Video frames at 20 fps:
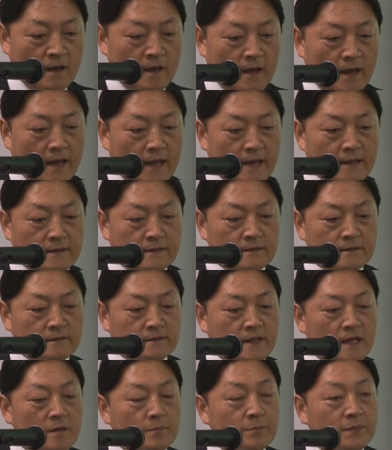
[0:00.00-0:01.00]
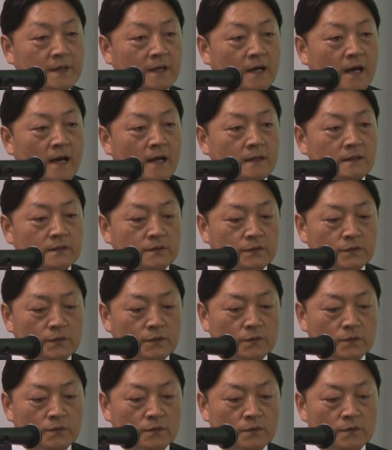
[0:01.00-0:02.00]
And they began
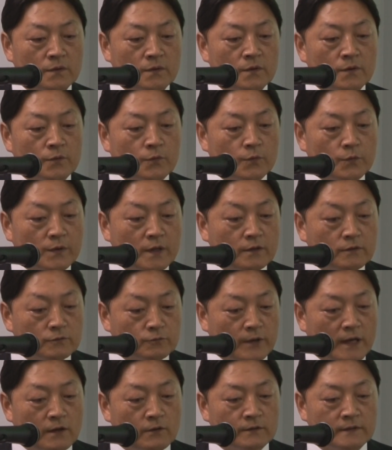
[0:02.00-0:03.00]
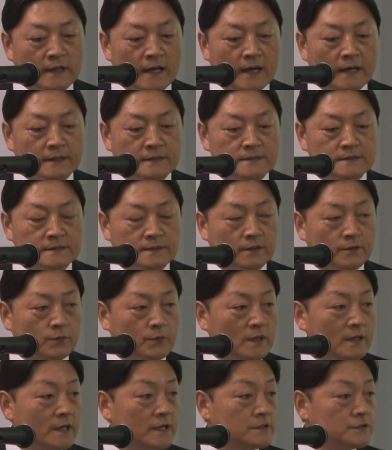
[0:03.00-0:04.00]
to recognize the
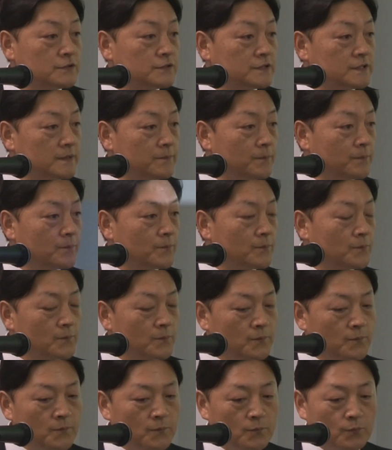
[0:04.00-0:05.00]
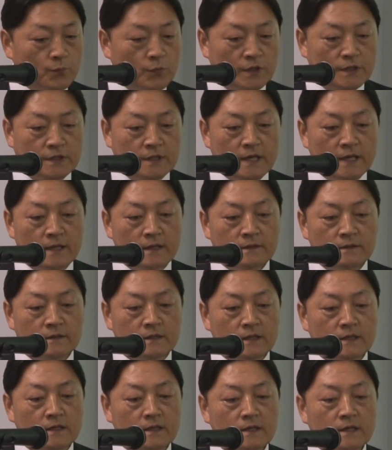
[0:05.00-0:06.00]
relationship between
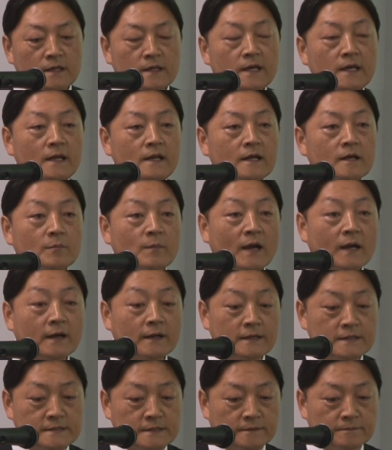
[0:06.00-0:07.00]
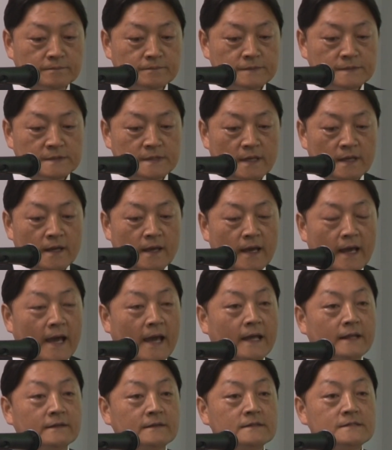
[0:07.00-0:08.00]
the healing mechanisms
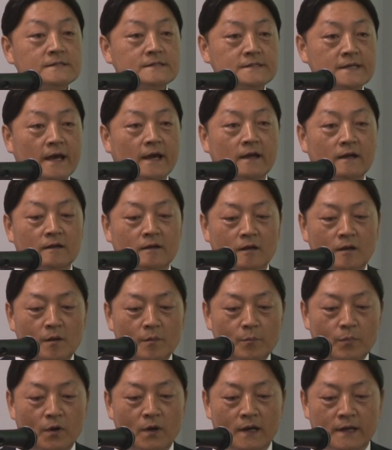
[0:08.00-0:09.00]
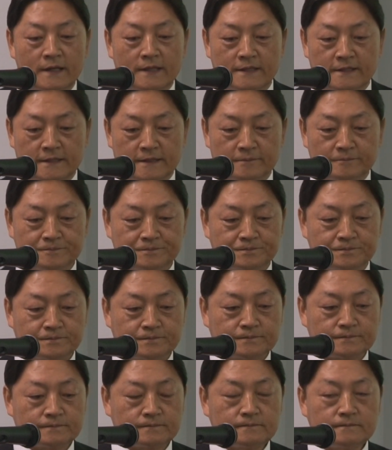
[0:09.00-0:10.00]
and cell polarity.
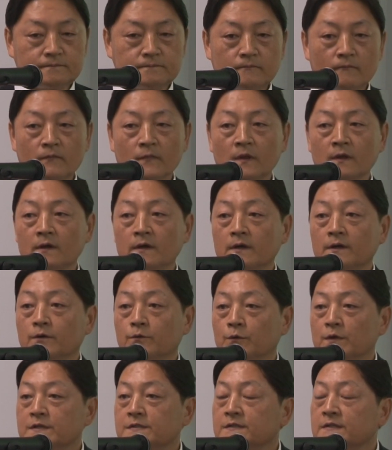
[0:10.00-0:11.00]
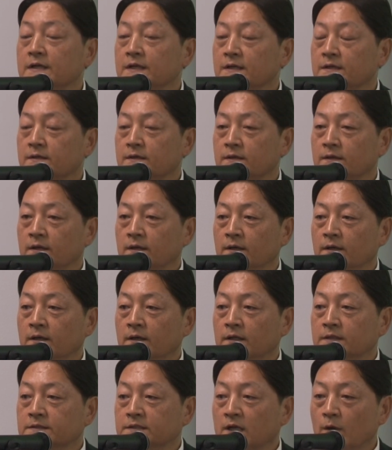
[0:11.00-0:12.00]
Recently,
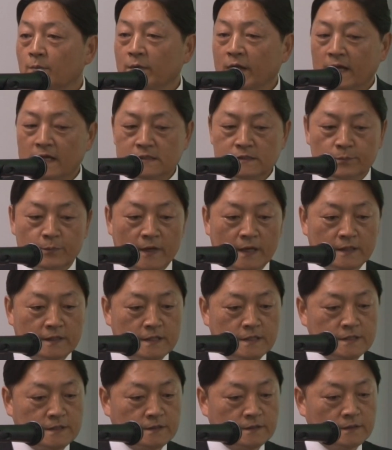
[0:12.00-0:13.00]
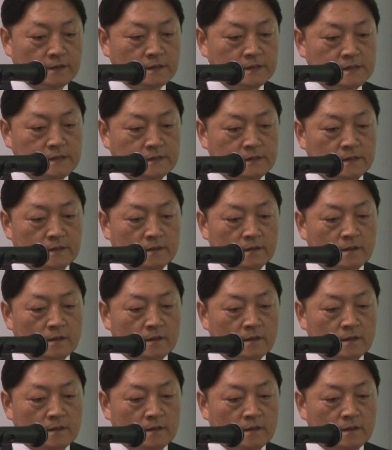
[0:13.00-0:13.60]
some health practitioners